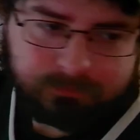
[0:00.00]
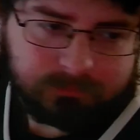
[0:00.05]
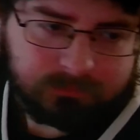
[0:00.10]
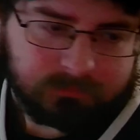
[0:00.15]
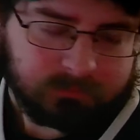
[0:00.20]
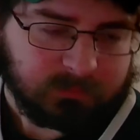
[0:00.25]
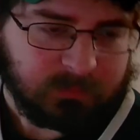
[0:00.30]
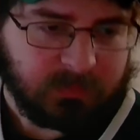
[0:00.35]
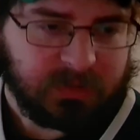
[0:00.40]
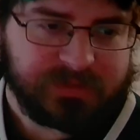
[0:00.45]

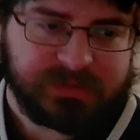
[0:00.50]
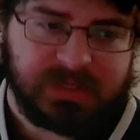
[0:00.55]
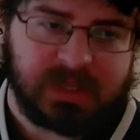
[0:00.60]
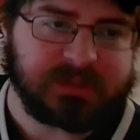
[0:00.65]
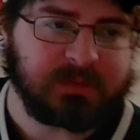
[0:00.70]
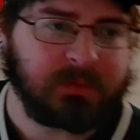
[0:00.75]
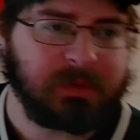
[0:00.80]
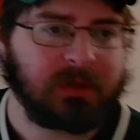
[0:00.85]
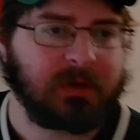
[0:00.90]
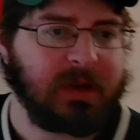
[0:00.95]
He's got some
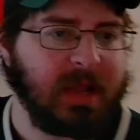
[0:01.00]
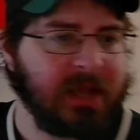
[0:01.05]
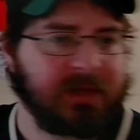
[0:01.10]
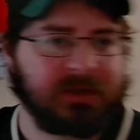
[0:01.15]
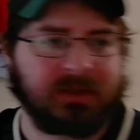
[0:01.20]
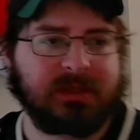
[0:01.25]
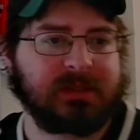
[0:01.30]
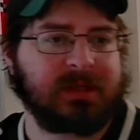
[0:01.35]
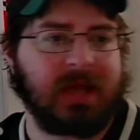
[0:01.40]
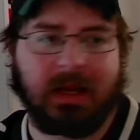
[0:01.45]
internet. He's
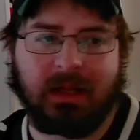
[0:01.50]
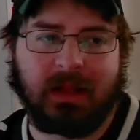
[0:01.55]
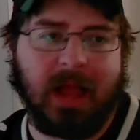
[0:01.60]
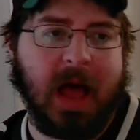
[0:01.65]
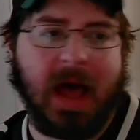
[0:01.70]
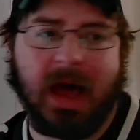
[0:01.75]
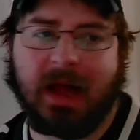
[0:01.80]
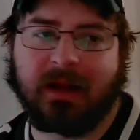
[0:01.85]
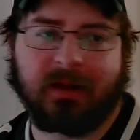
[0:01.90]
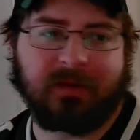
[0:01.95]
got a lot
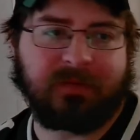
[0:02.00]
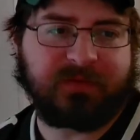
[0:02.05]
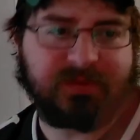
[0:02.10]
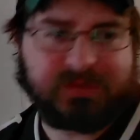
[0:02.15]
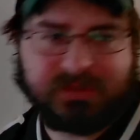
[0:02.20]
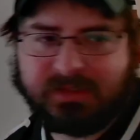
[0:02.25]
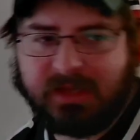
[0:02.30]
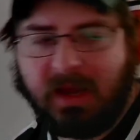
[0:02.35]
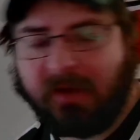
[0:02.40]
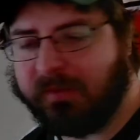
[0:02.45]
of
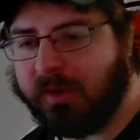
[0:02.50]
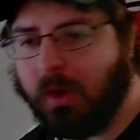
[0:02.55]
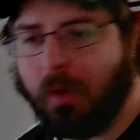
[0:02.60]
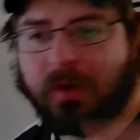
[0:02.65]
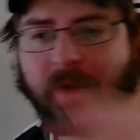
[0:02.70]
stuff going on